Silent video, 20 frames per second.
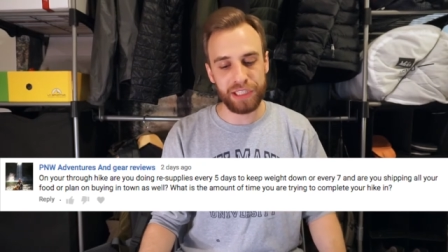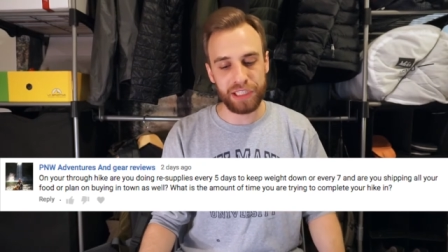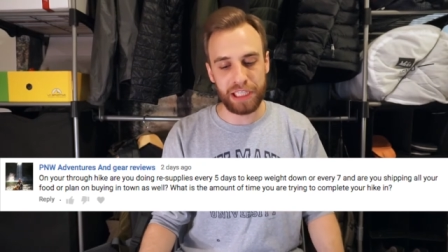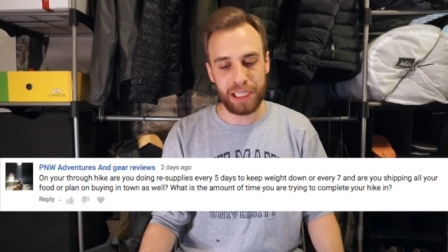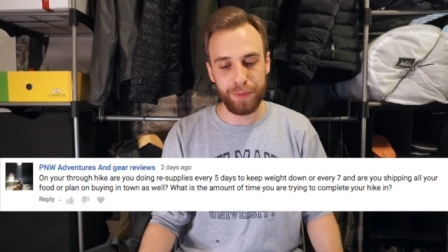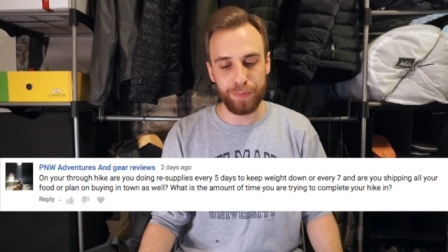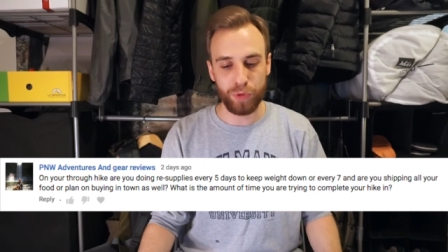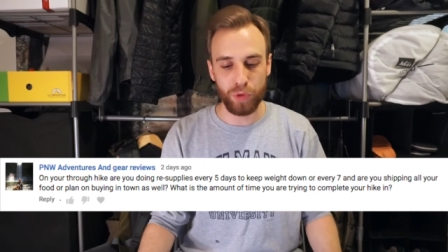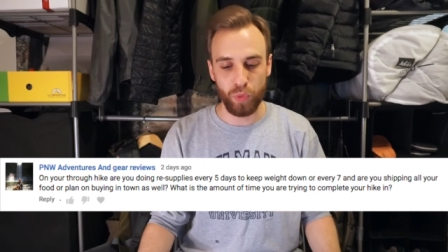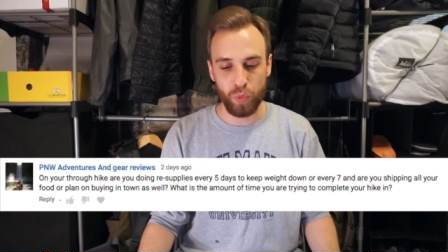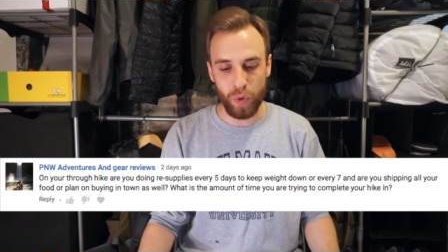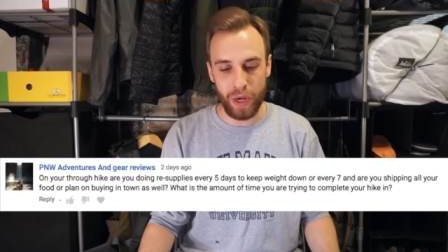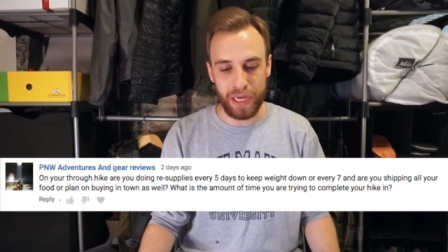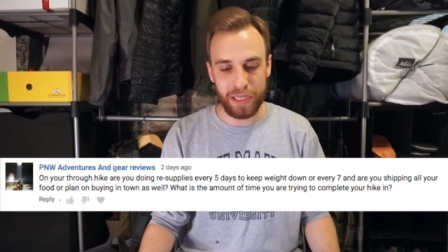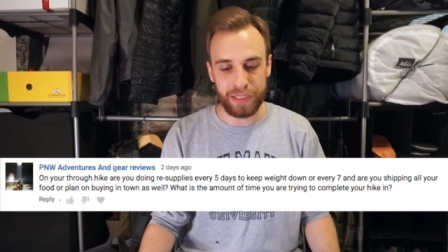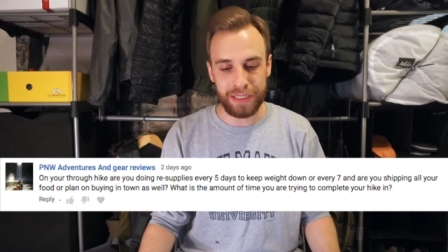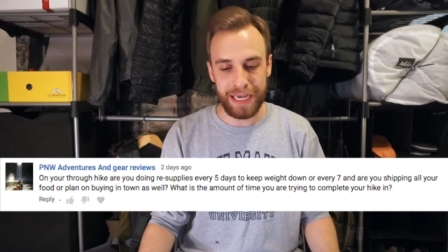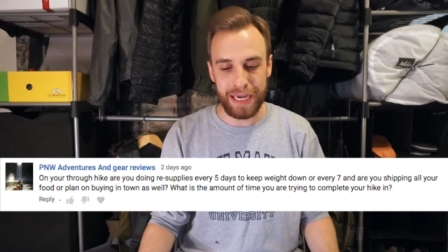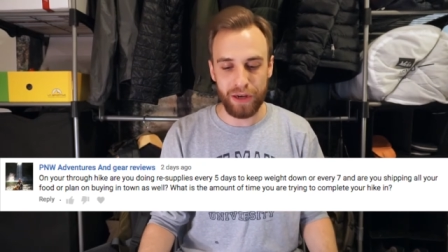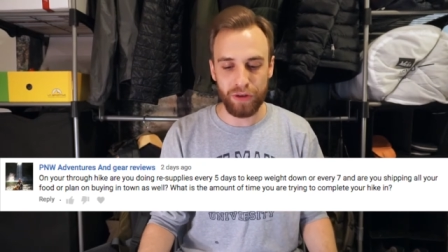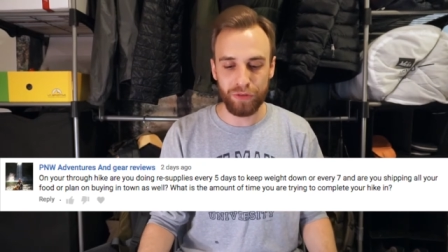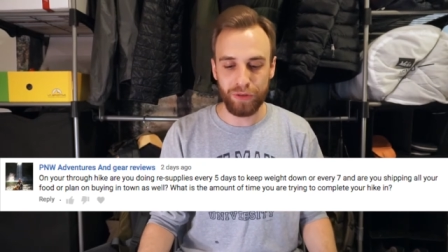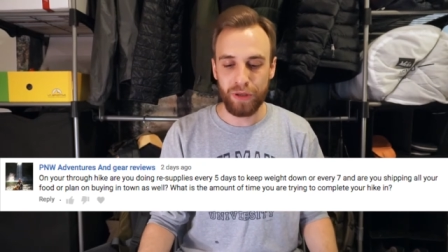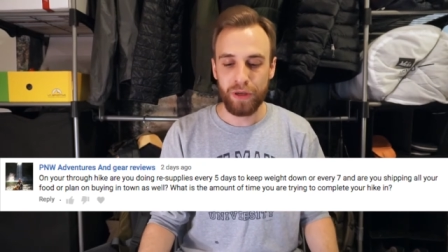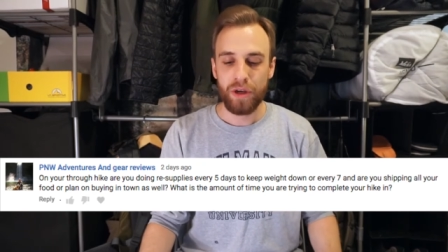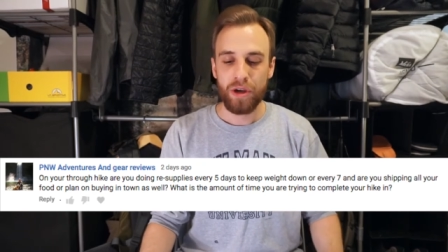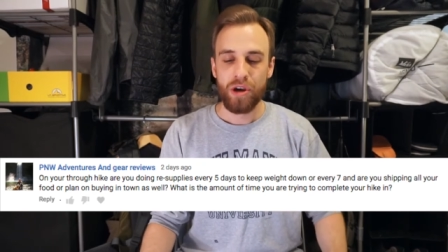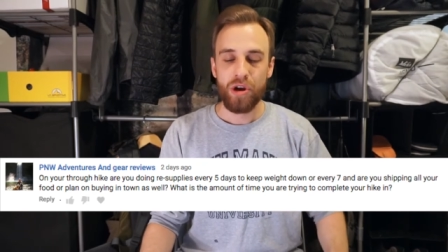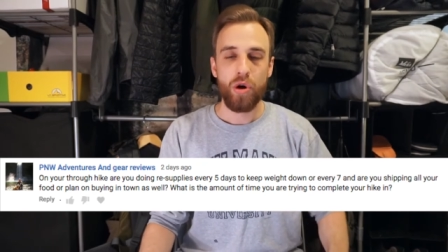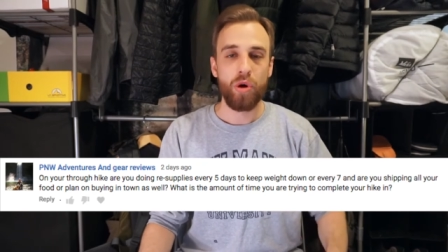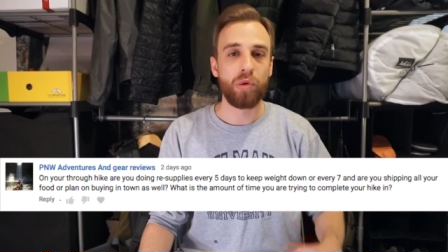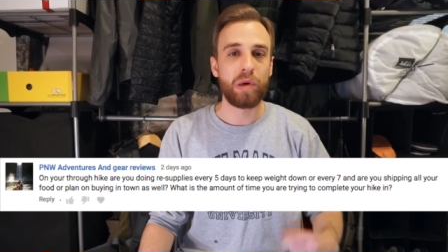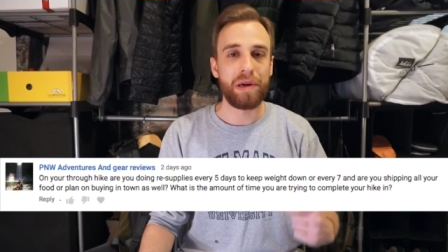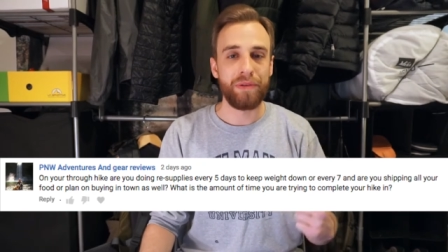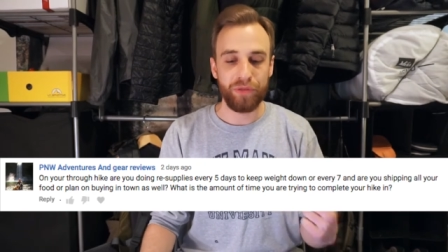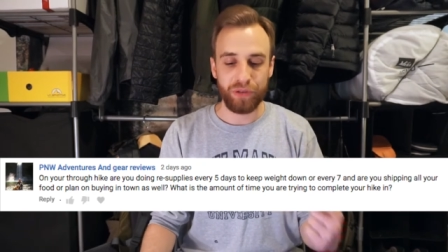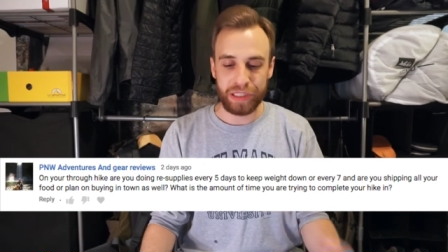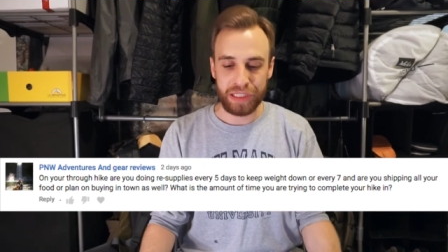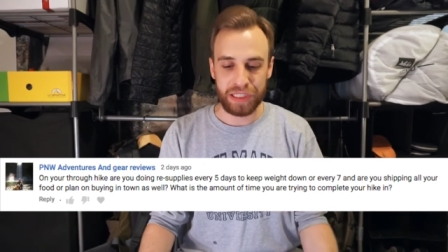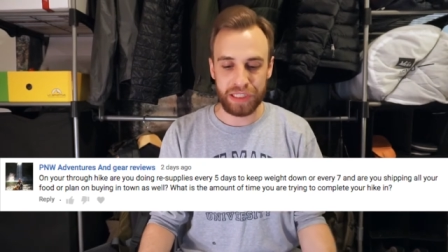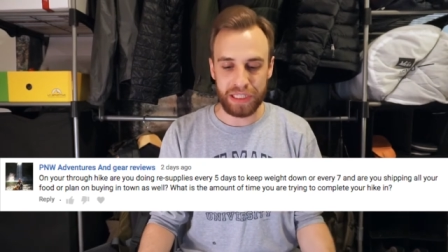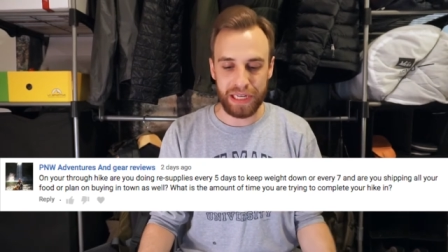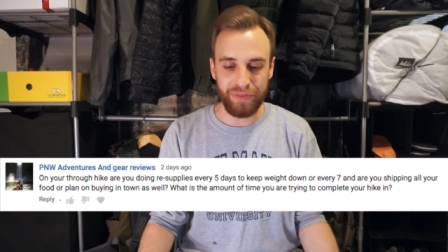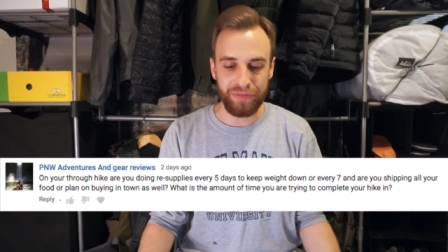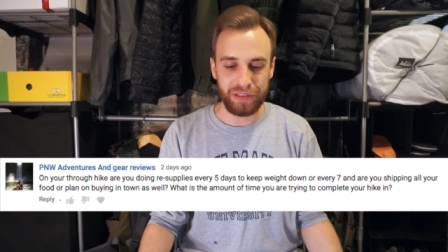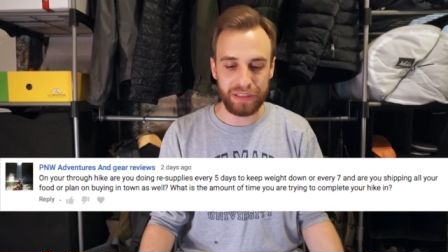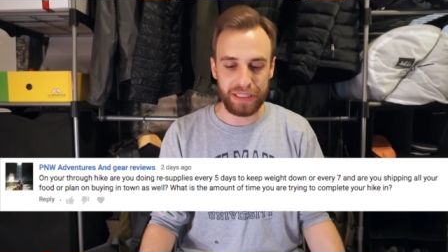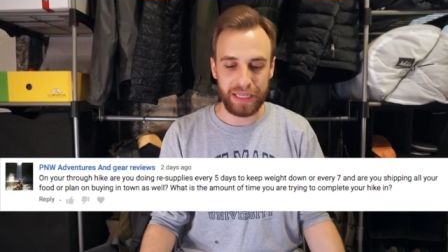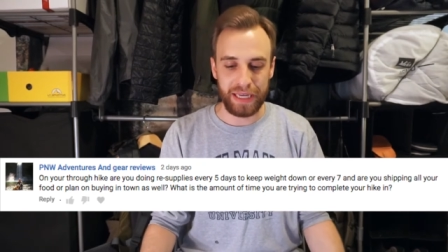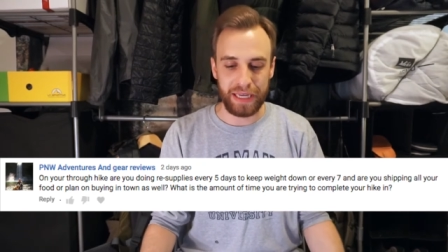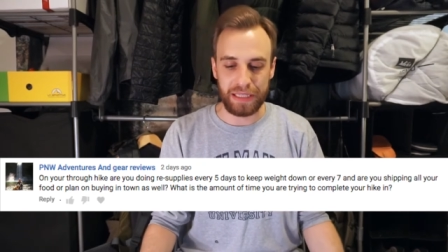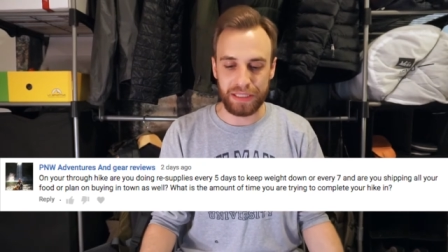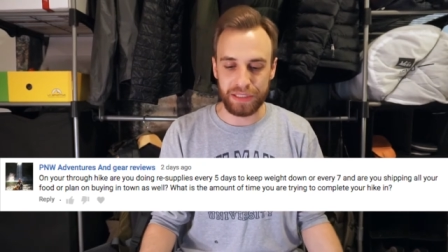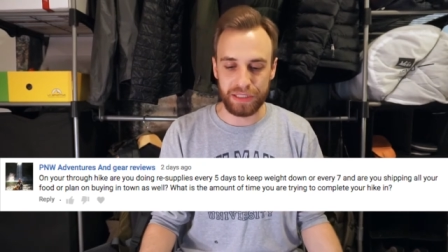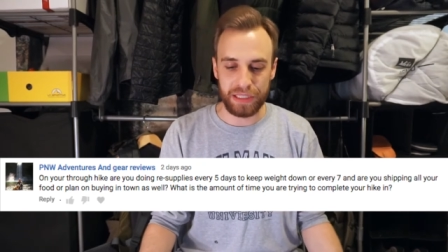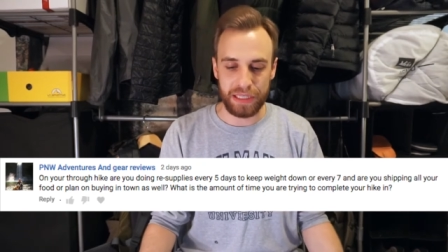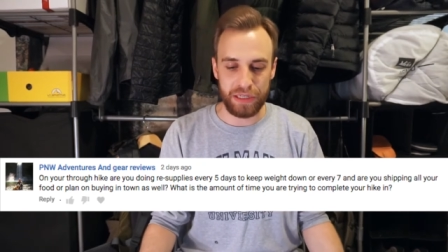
to keep the weight down or every seven days?